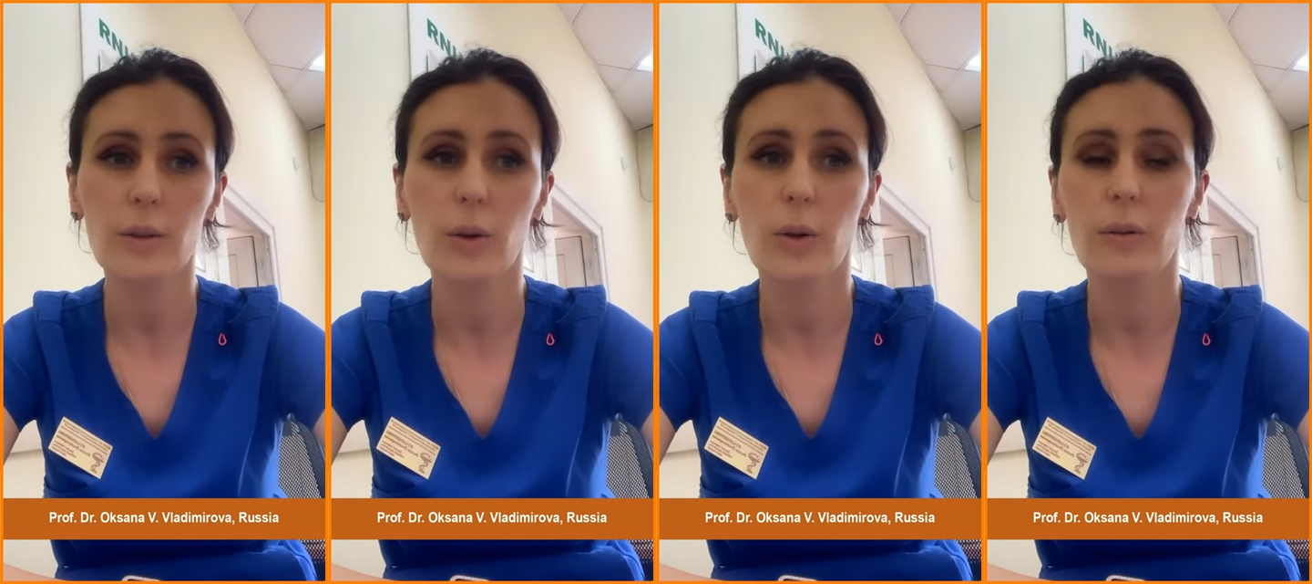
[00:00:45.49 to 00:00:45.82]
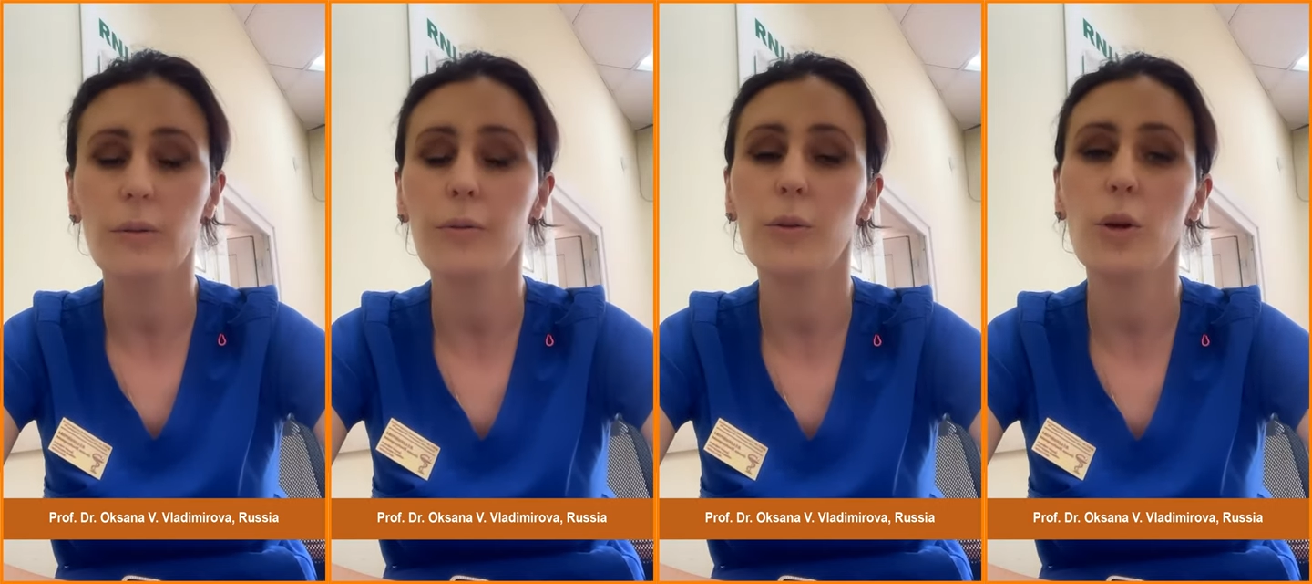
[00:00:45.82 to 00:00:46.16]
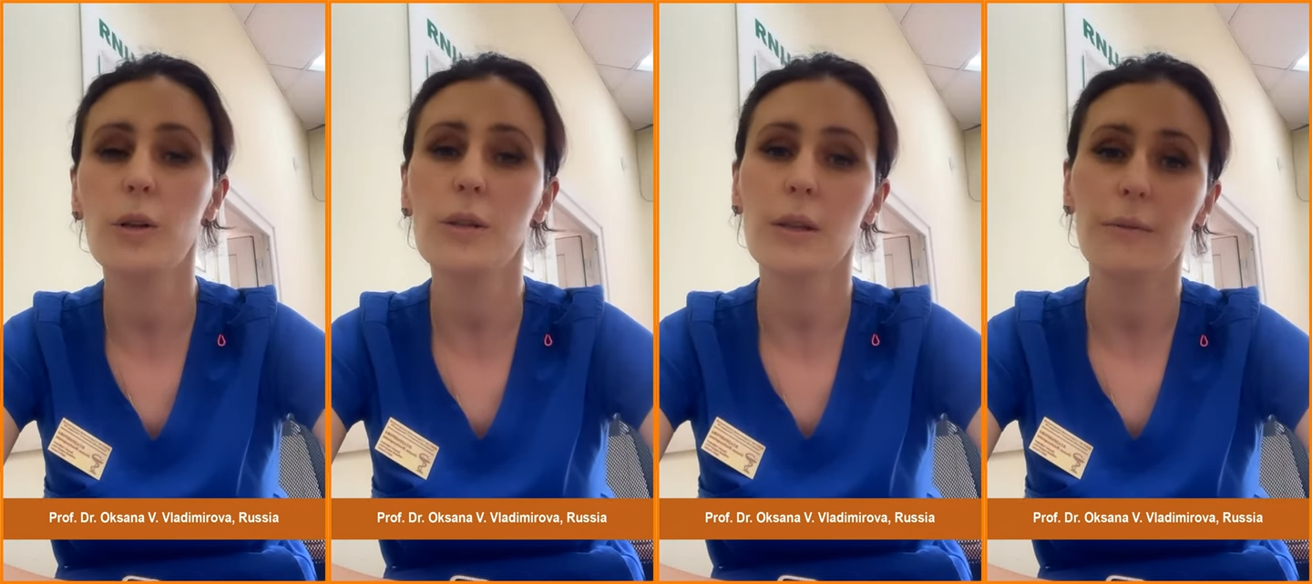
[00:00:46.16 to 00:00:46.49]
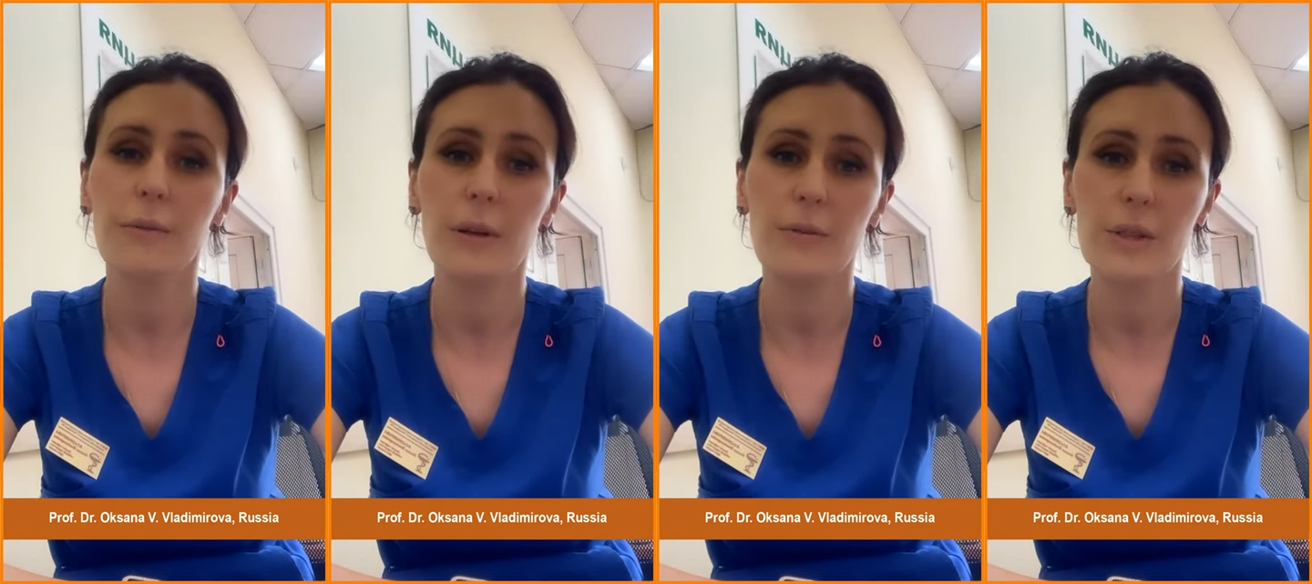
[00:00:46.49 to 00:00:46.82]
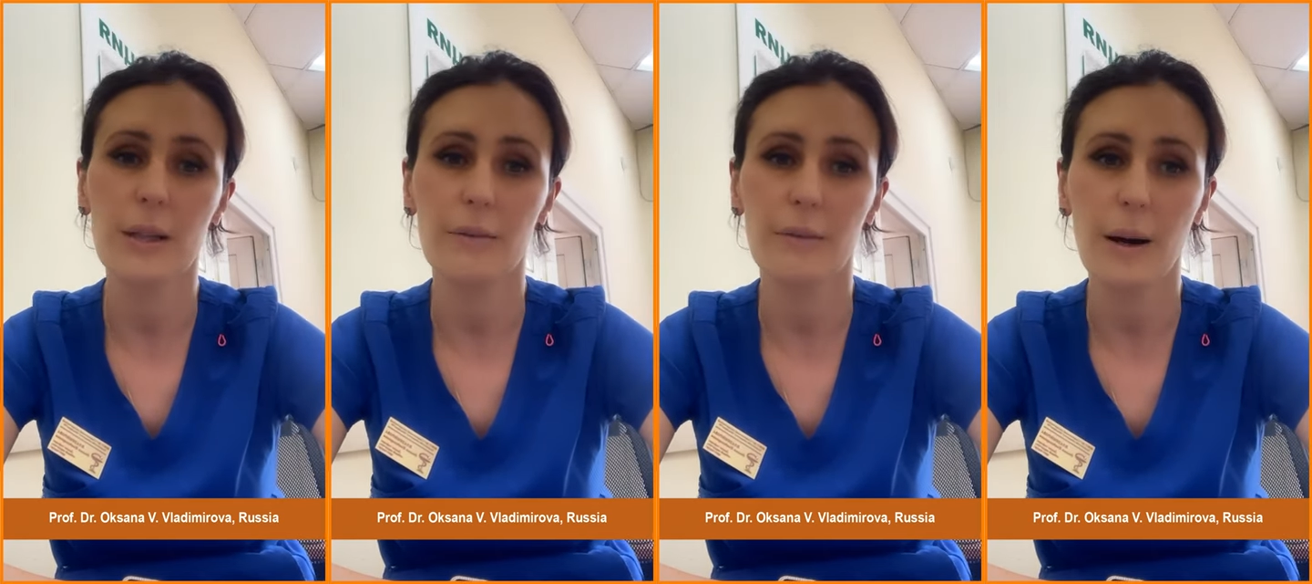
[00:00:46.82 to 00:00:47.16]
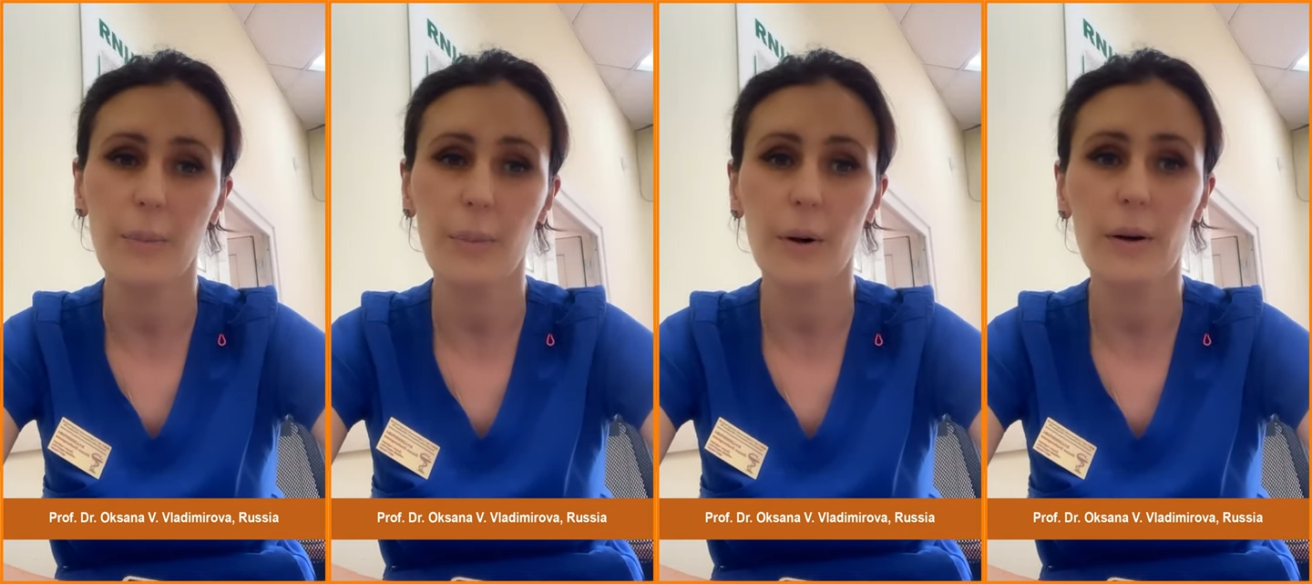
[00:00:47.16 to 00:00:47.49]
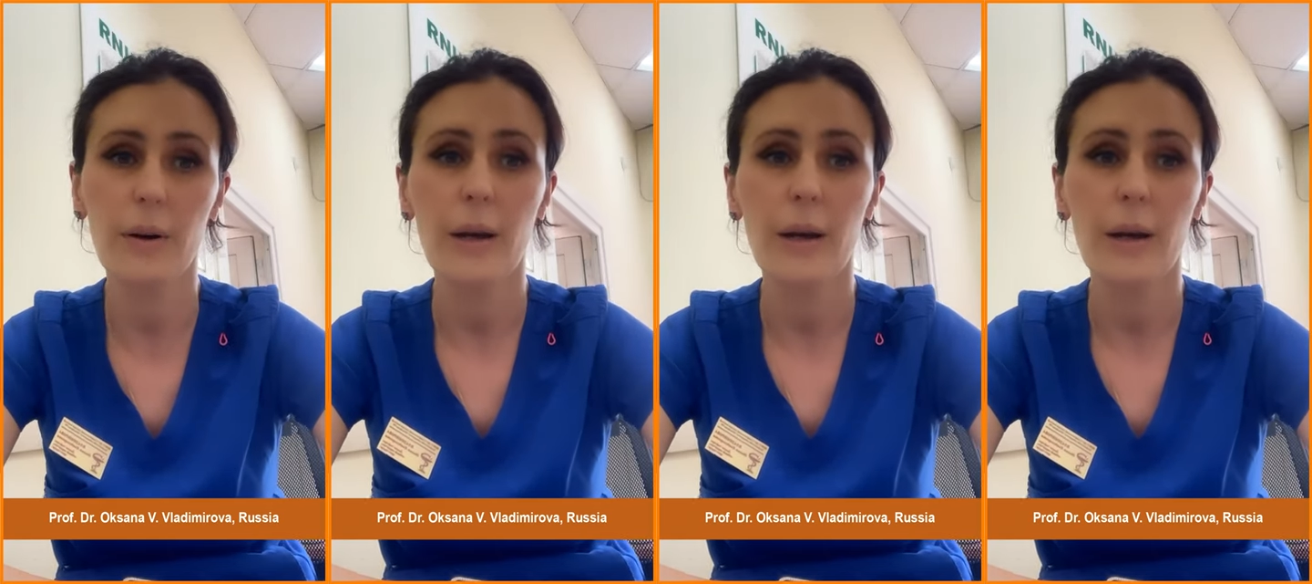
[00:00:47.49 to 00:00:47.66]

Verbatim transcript: on 4th 5th November